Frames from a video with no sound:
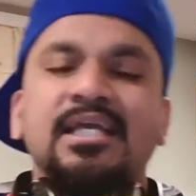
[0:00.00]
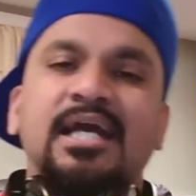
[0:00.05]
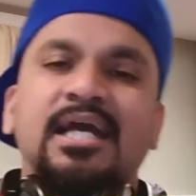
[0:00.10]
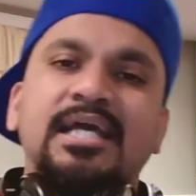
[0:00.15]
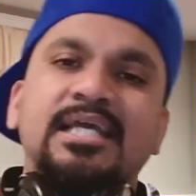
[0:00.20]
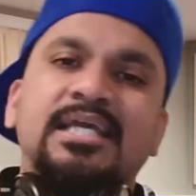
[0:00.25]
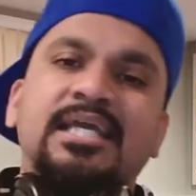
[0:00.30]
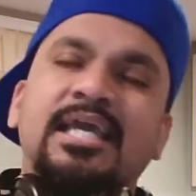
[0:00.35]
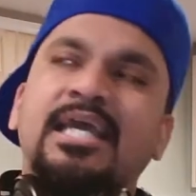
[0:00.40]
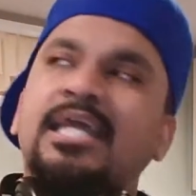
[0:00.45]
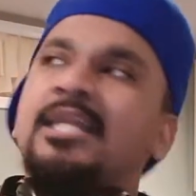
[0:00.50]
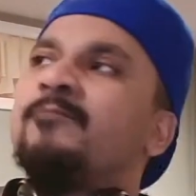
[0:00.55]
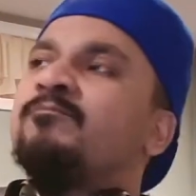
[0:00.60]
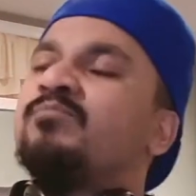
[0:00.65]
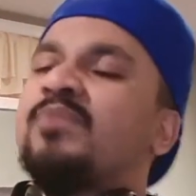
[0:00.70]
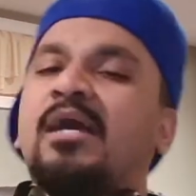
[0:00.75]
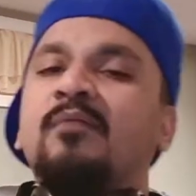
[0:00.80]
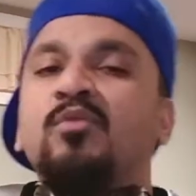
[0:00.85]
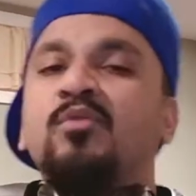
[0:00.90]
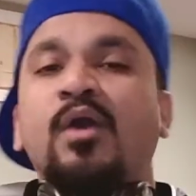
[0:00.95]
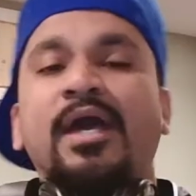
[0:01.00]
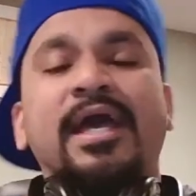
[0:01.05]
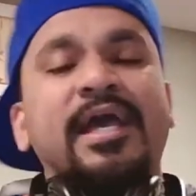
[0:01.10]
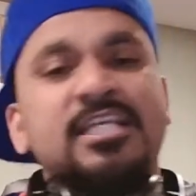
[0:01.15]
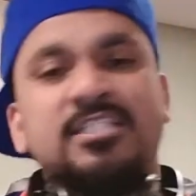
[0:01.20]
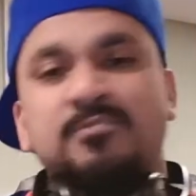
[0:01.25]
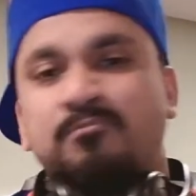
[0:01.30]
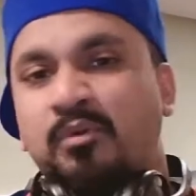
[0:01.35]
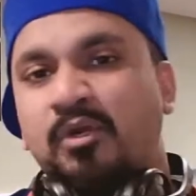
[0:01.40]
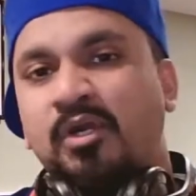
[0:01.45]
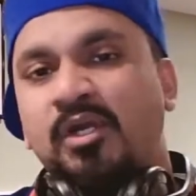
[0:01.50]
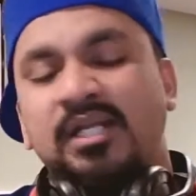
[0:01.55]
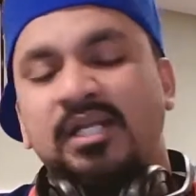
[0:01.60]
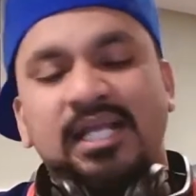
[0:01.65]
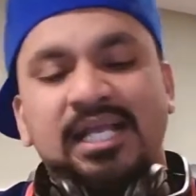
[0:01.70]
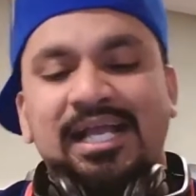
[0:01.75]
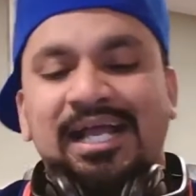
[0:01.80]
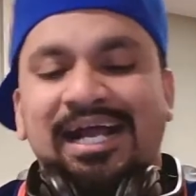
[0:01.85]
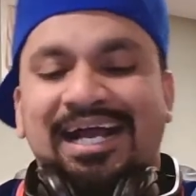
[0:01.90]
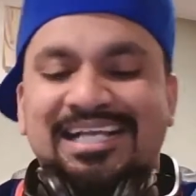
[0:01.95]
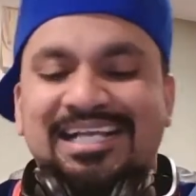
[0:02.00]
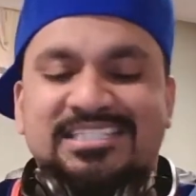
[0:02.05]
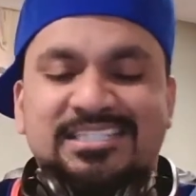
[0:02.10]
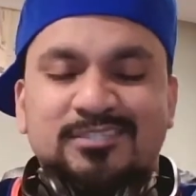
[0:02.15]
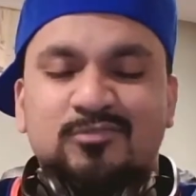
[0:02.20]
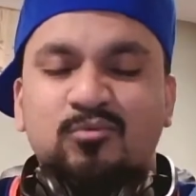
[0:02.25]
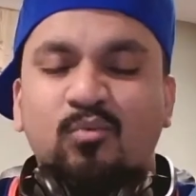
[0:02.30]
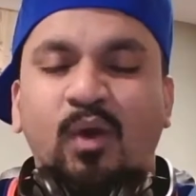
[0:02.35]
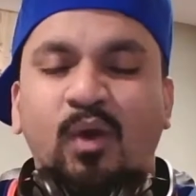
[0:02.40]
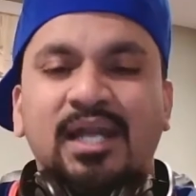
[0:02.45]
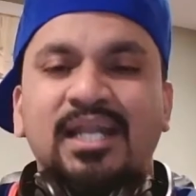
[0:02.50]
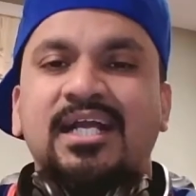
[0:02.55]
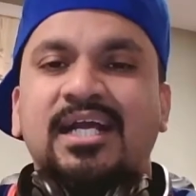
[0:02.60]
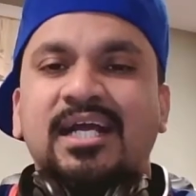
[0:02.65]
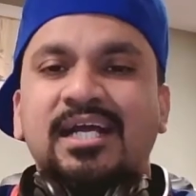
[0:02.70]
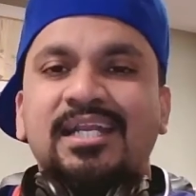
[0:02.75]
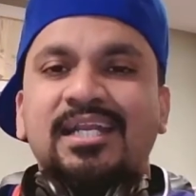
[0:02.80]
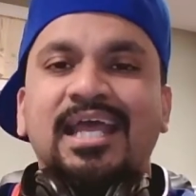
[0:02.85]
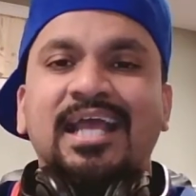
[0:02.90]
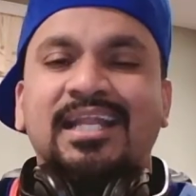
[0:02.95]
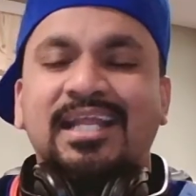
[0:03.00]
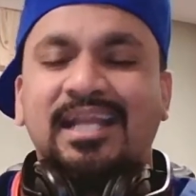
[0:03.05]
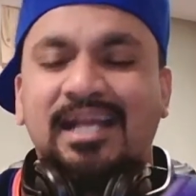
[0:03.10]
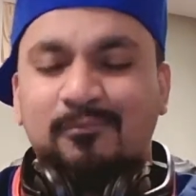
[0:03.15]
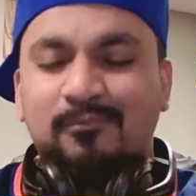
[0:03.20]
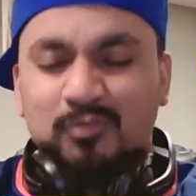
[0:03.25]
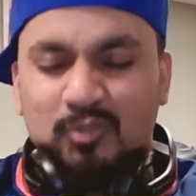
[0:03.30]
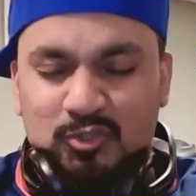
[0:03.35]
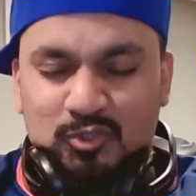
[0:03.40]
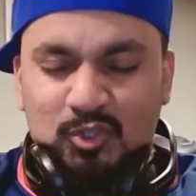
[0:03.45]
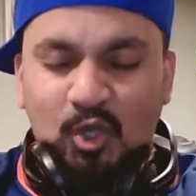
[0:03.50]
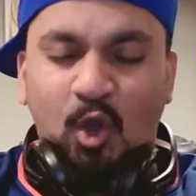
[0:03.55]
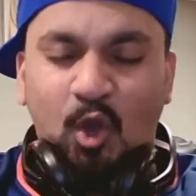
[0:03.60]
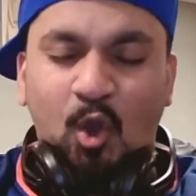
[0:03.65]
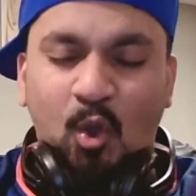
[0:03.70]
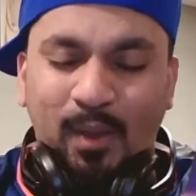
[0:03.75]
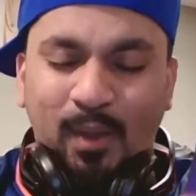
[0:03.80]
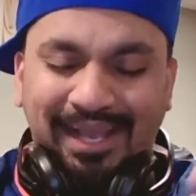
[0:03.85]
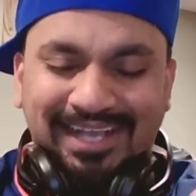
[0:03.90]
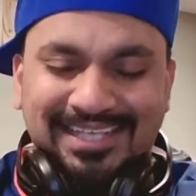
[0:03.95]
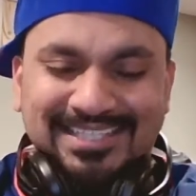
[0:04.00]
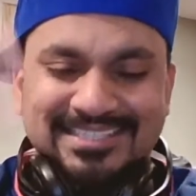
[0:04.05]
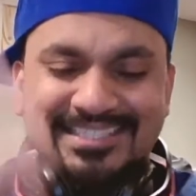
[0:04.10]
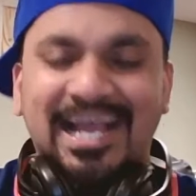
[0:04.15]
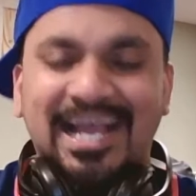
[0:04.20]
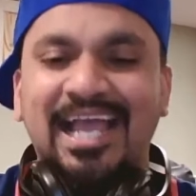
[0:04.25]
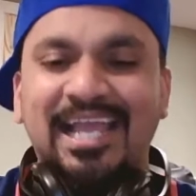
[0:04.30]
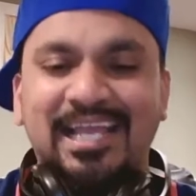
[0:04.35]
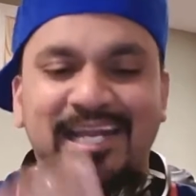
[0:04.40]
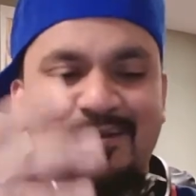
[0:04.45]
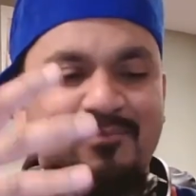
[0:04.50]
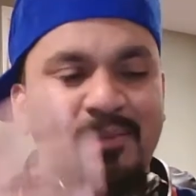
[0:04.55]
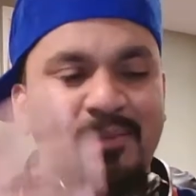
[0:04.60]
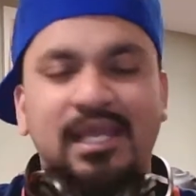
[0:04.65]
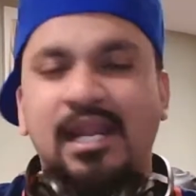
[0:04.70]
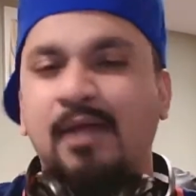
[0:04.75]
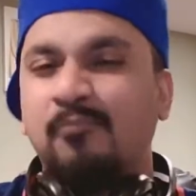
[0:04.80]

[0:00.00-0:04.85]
Again, I'm no expert. I just want to connect and I'm so excited, man.